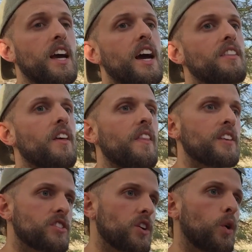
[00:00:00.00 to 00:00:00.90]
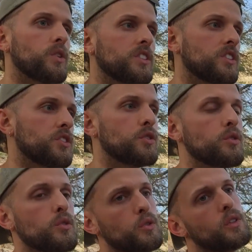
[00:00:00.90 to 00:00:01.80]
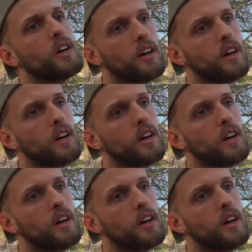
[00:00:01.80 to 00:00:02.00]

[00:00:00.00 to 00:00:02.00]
And then this goes into,